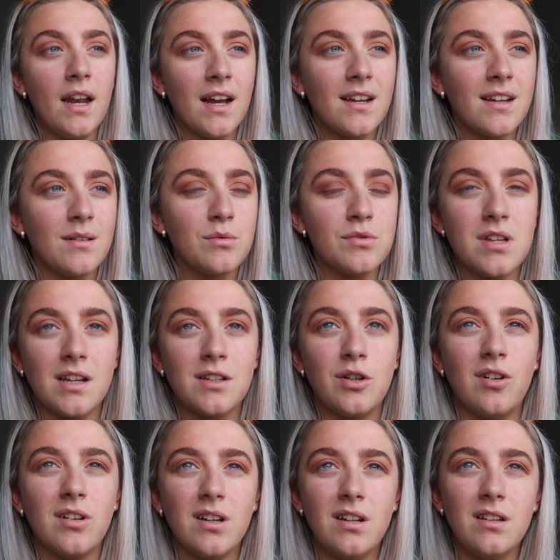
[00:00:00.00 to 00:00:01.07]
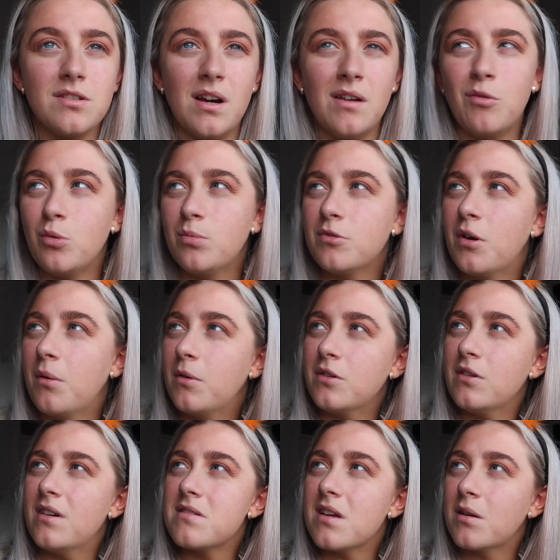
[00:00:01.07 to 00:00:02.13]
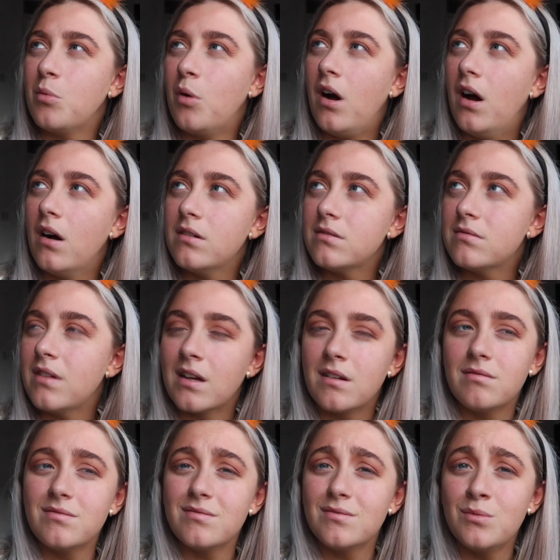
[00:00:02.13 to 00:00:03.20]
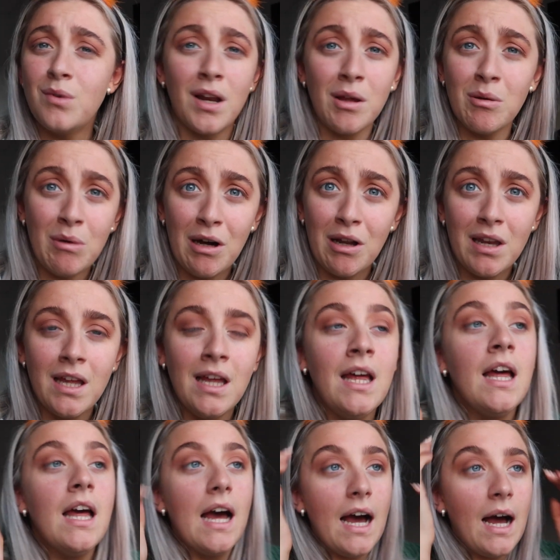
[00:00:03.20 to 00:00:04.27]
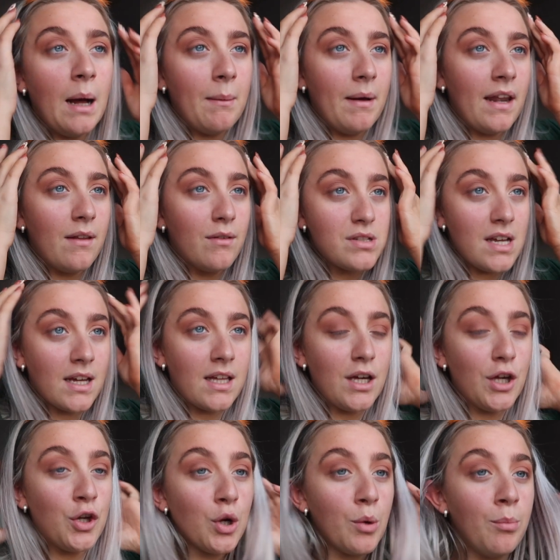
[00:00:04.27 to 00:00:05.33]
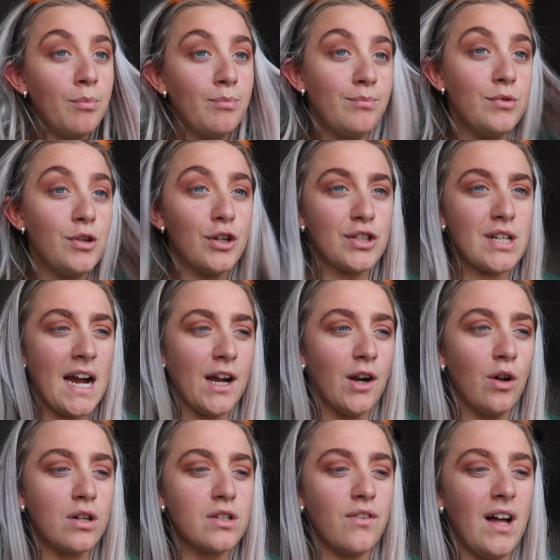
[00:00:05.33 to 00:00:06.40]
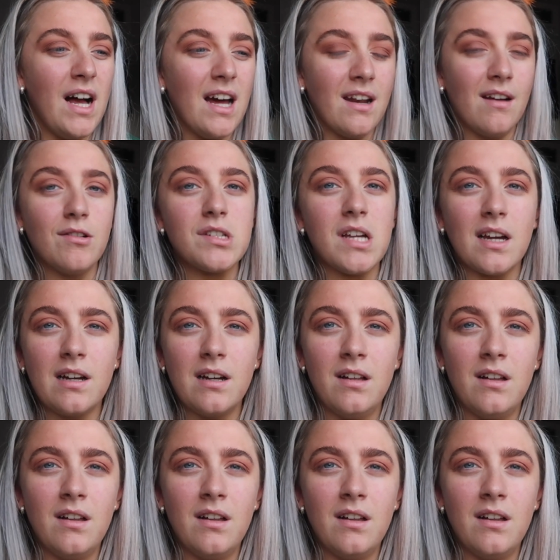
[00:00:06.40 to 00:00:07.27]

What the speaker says: like was like talking, so I wrote down under. I was like, what do you want? And he was like, your tire looks flat. And I was like,